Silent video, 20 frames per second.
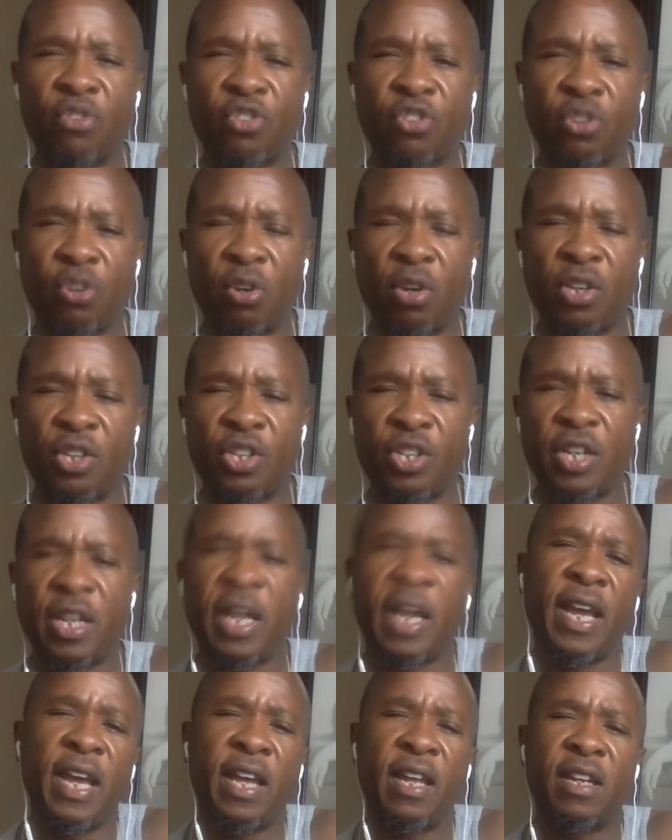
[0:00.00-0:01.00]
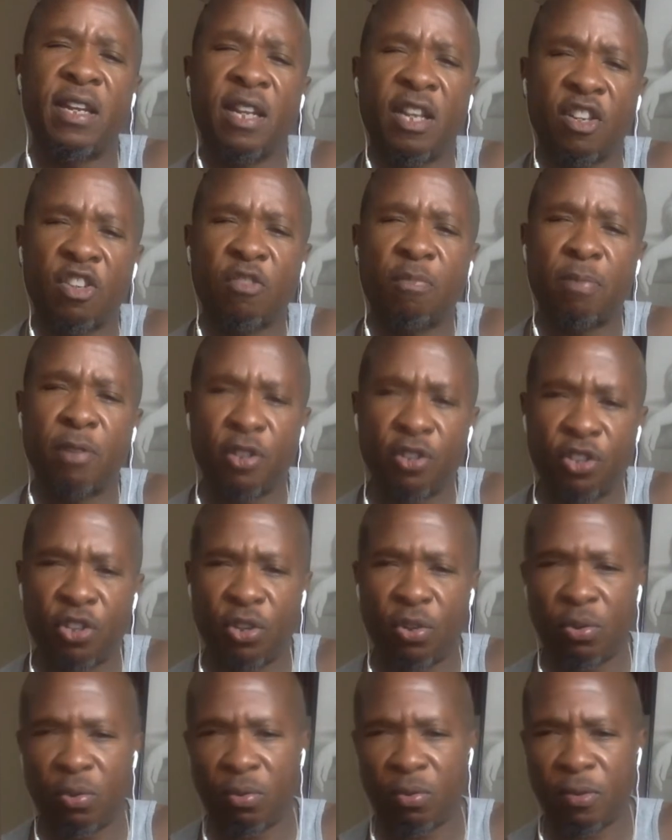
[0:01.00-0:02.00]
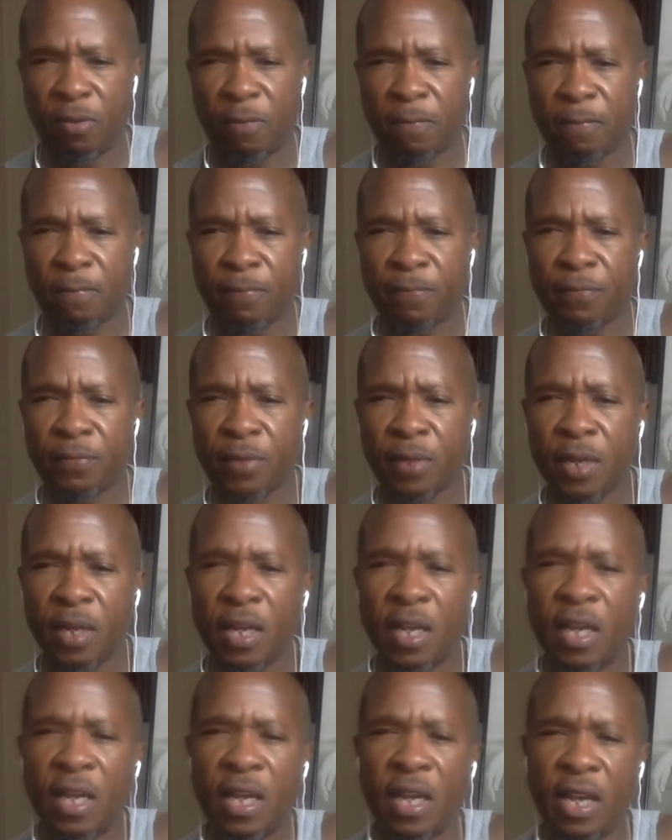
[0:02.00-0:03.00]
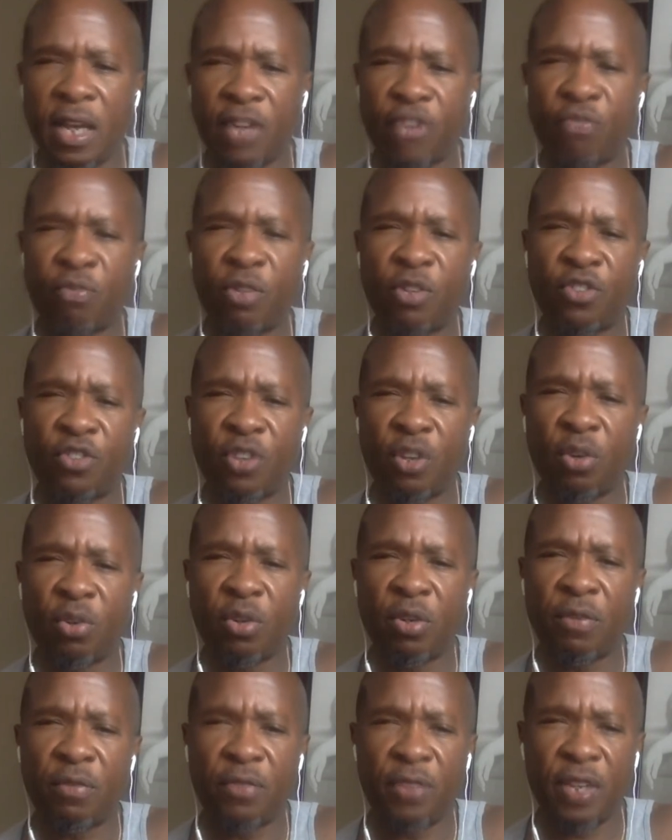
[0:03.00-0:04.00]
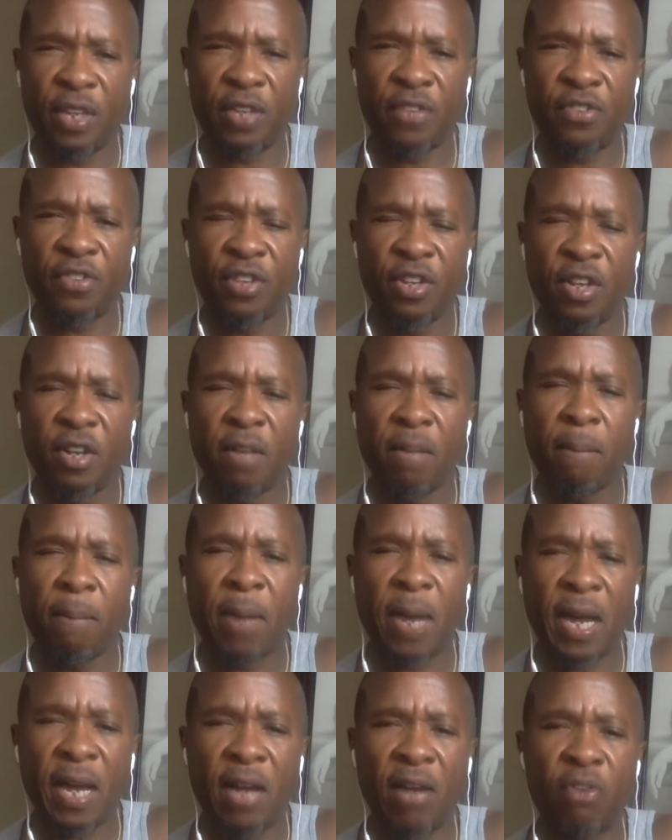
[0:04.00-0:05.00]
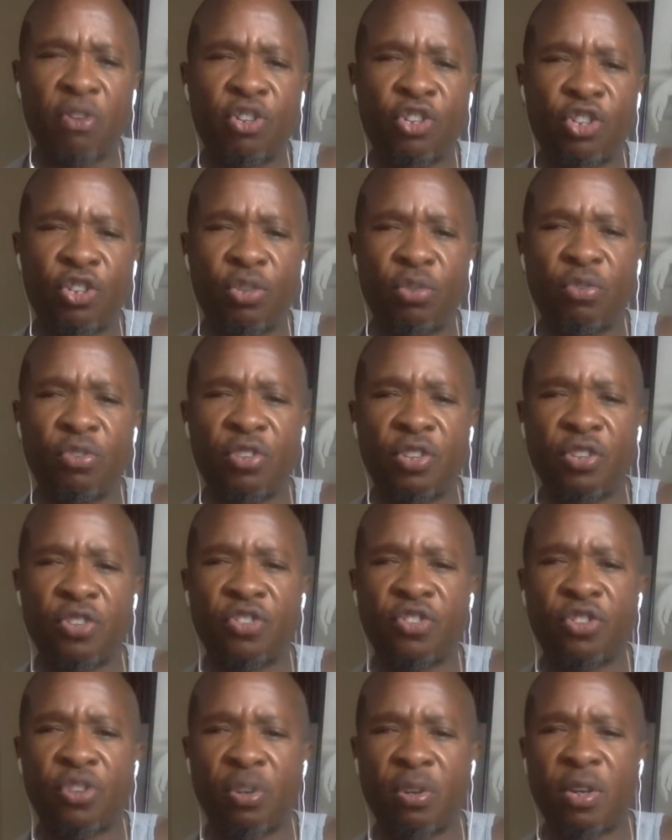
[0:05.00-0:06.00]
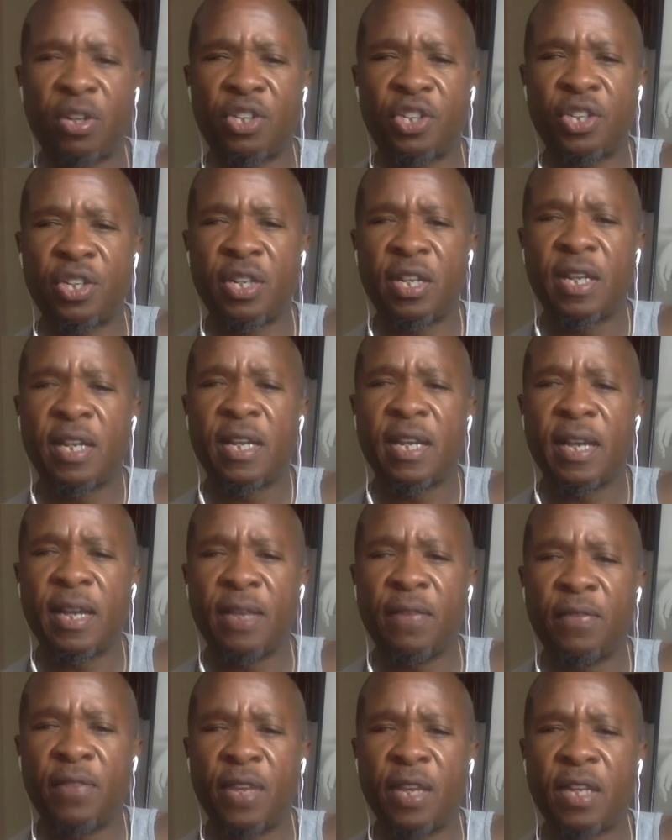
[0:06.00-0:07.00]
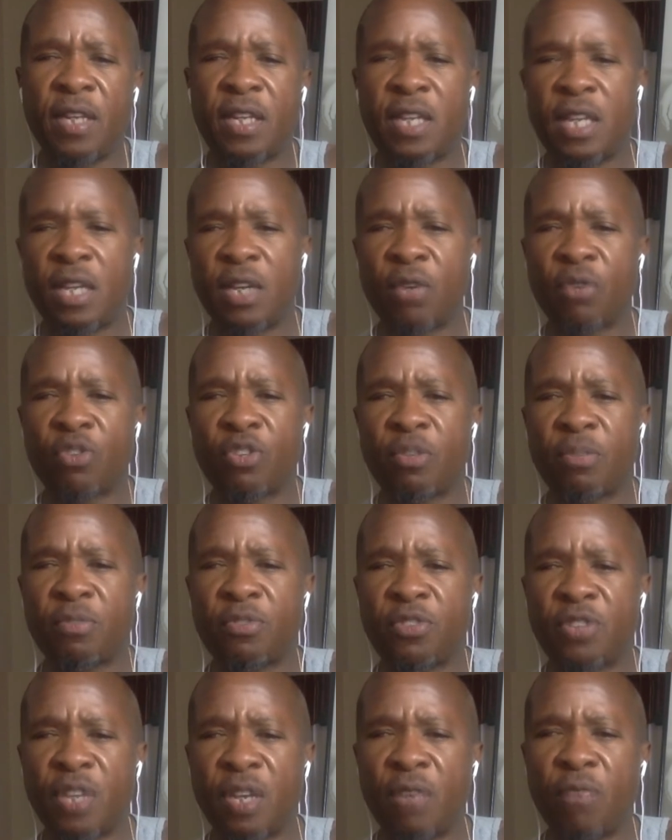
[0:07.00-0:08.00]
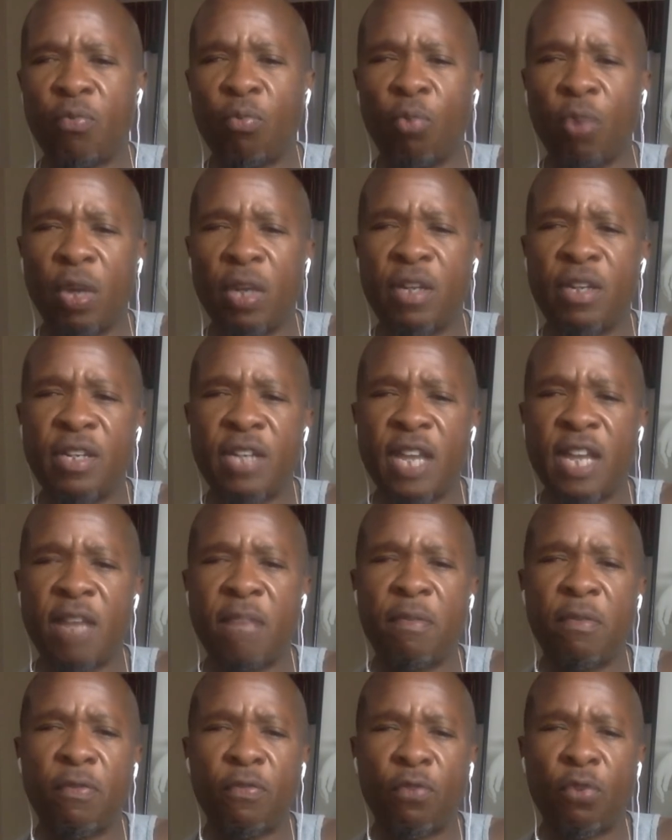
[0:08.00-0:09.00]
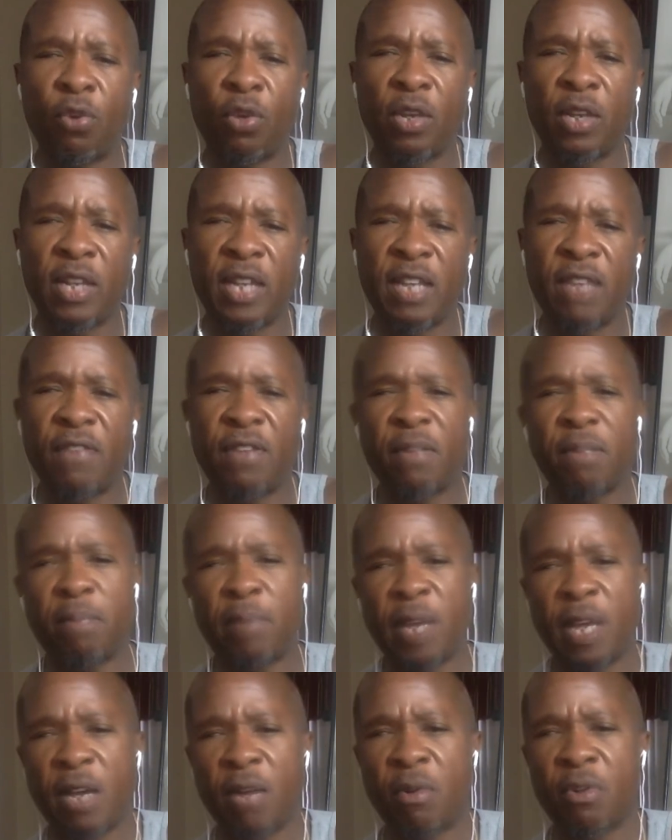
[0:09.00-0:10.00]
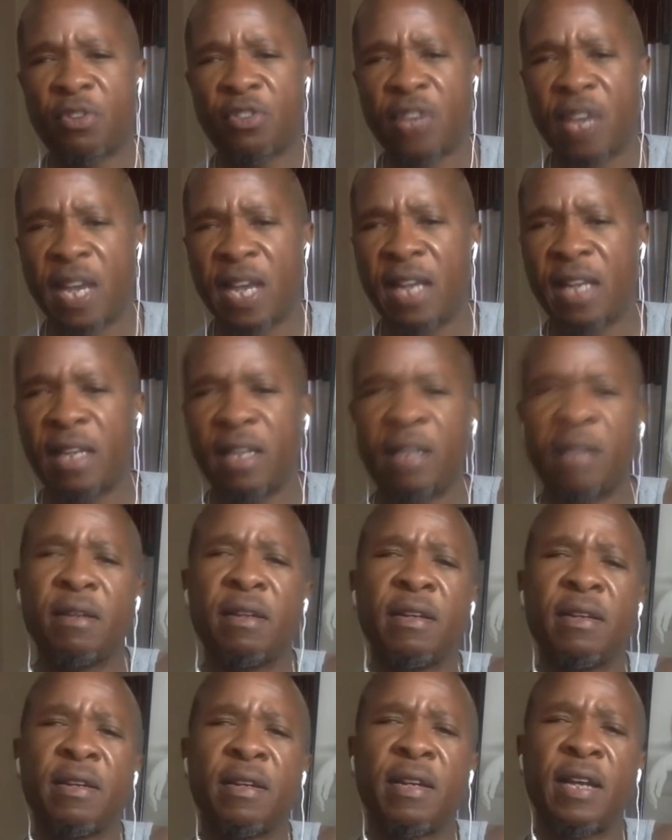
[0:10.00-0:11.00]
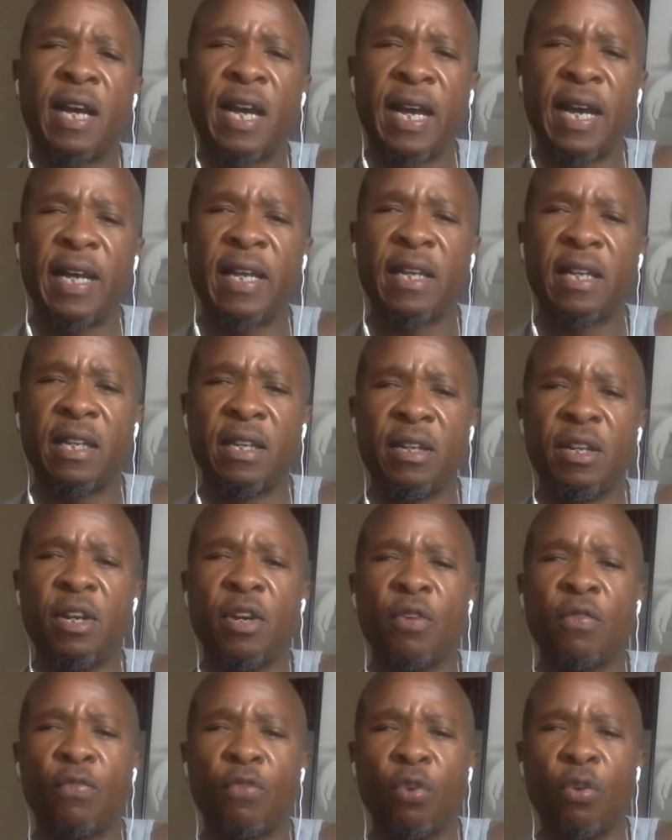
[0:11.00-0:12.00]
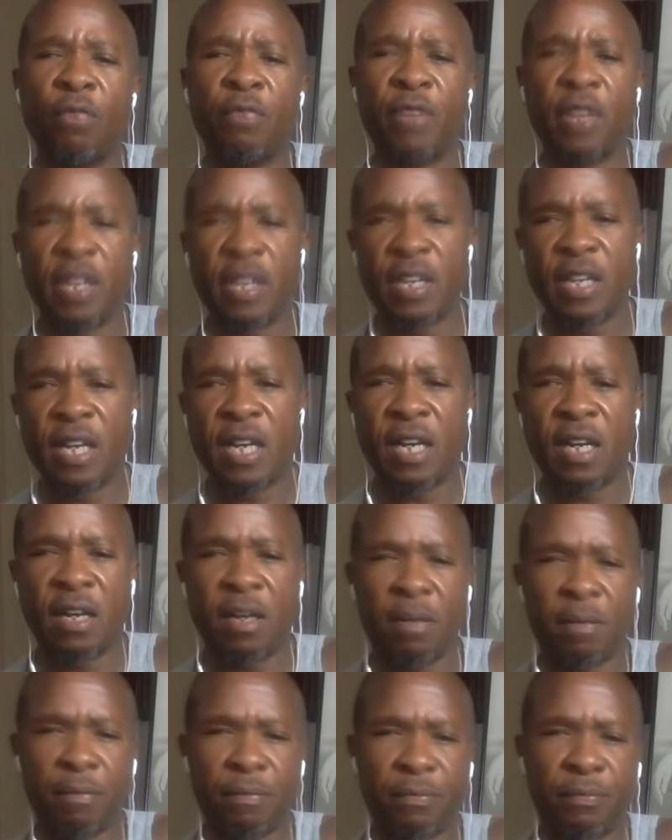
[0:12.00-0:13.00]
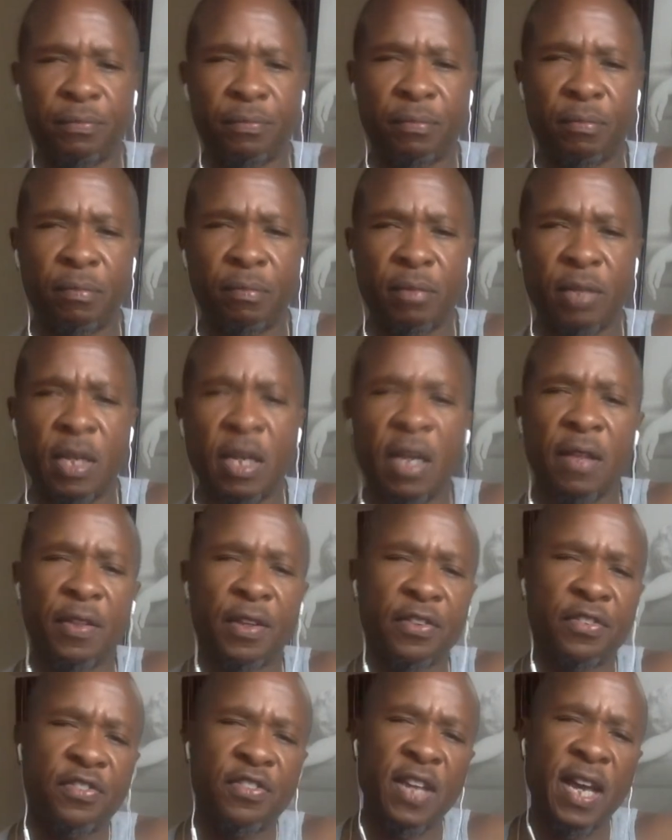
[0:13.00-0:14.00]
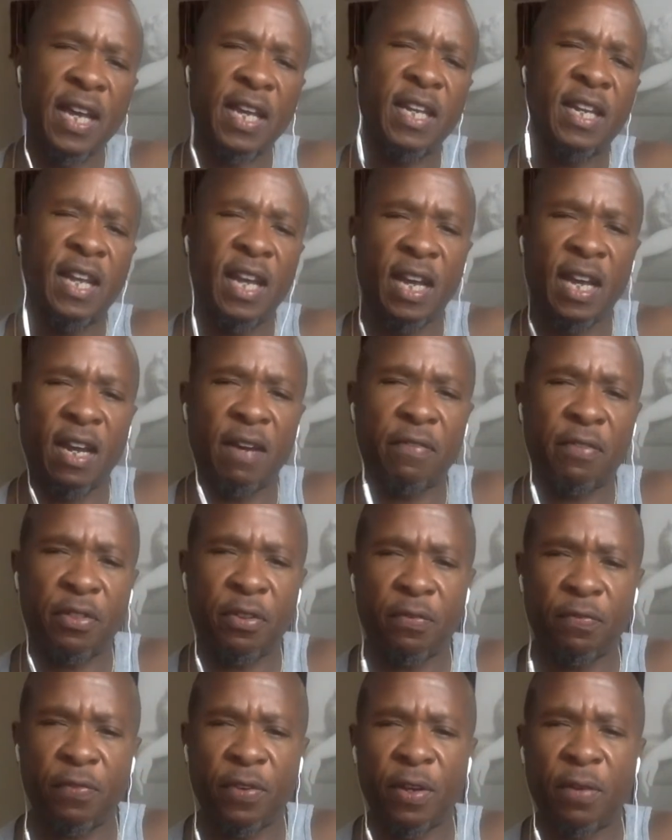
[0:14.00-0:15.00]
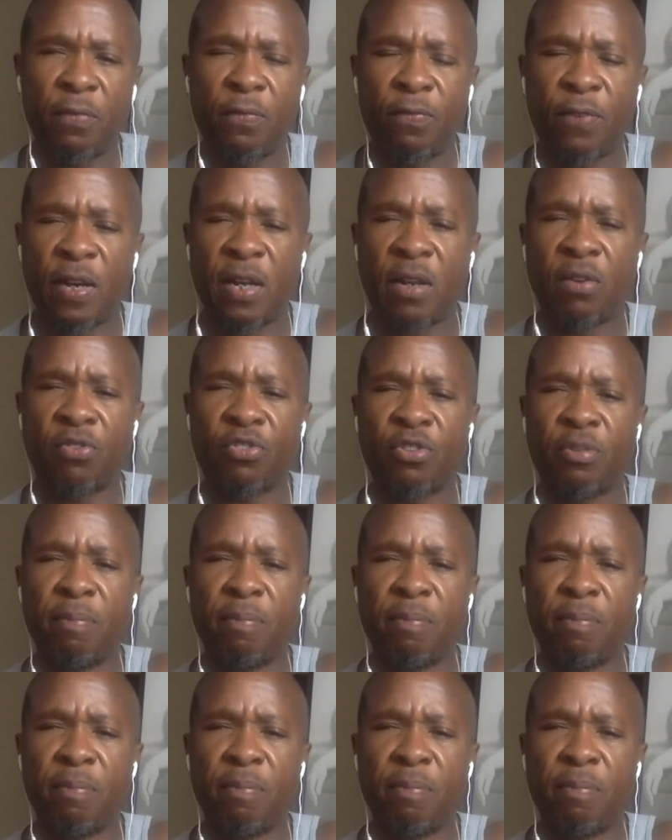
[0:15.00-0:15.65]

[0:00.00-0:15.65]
sergeant and his platoon. As a result of this, Pyle shoots his sergeant and then kills himself one day before leaving Parris Island for Vietnam. The second half of the film follows a